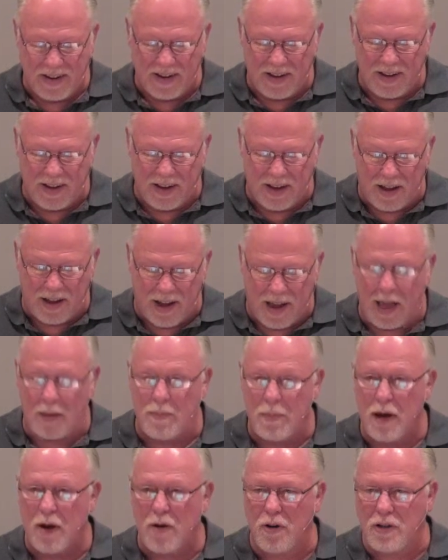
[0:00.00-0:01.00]
and
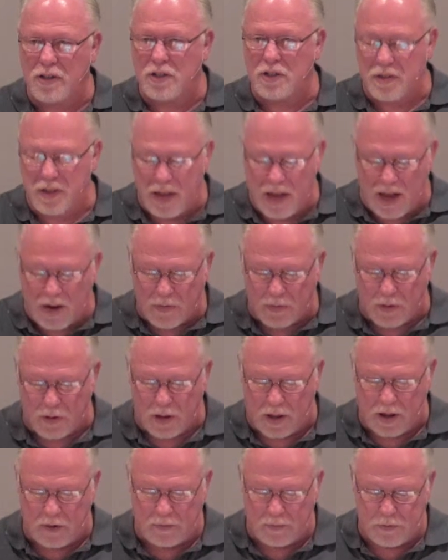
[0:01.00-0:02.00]
marriage in the
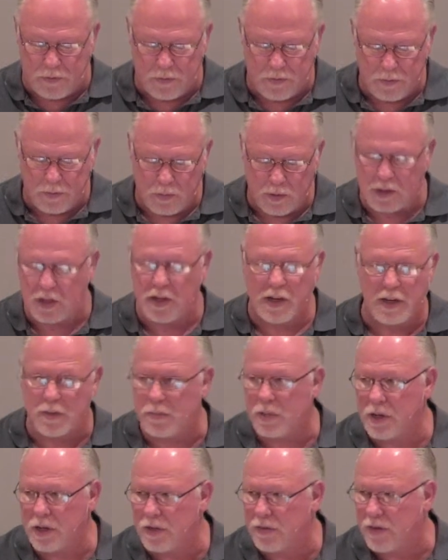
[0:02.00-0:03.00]
afterlife, which they didn't
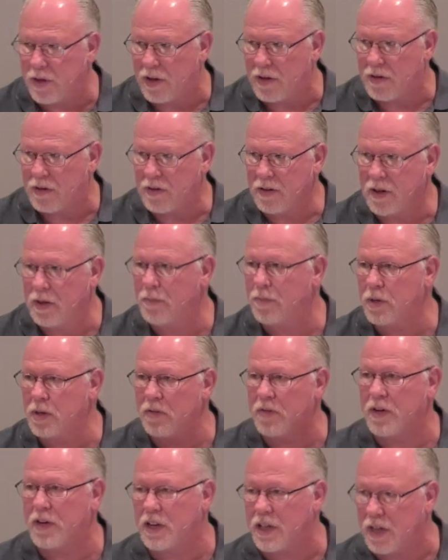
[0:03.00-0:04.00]
believe in. They didn't
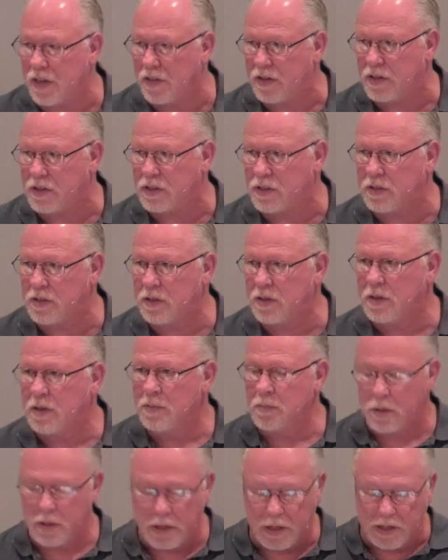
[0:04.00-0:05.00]
believe in any of this,
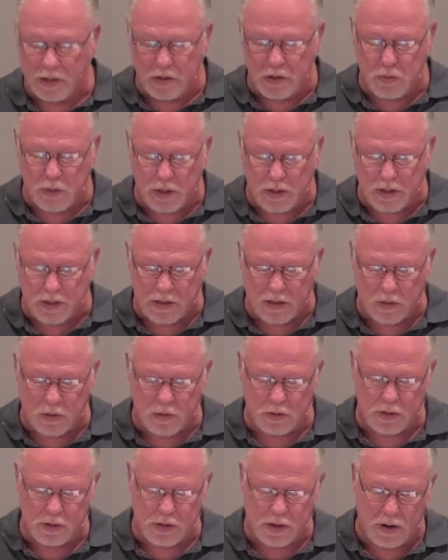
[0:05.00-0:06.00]
but they construct this
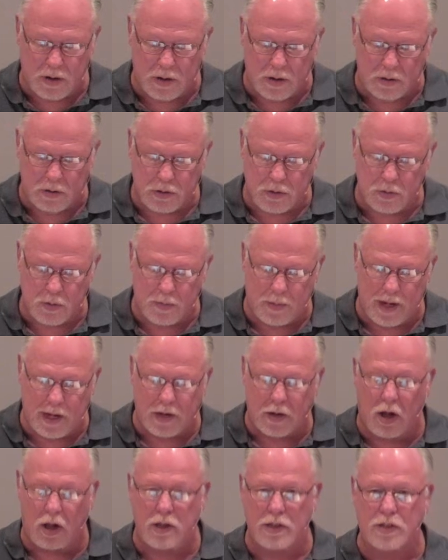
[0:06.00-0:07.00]
whole scenario. So we might
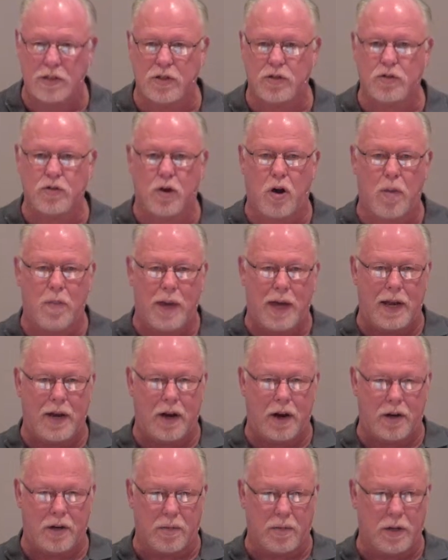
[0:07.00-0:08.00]
call this a straw man
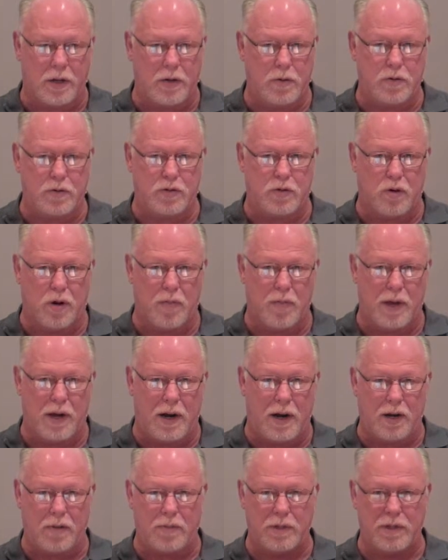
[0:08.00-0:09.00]
argument. You know what straw man
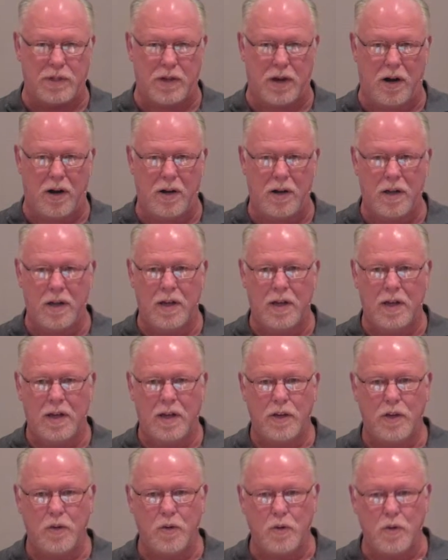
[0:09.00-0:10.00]
arguments are?
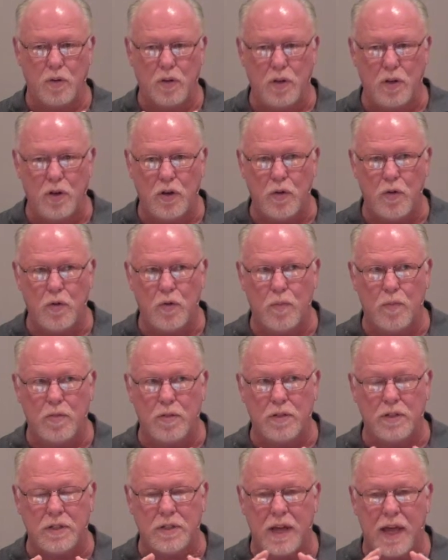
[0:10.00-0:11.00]
You
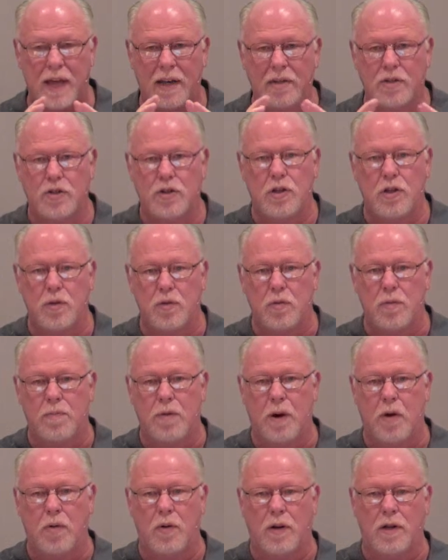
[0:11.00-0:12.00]
present to your
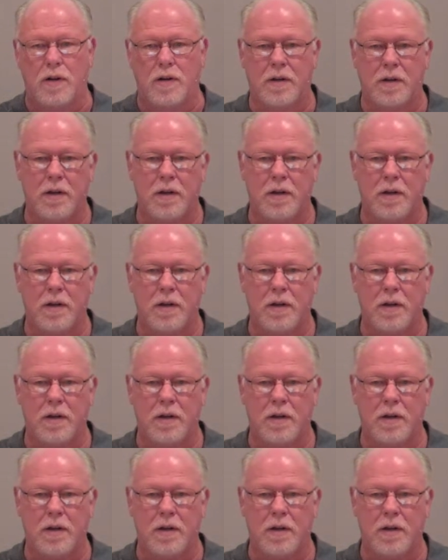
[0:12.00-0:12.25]
opponent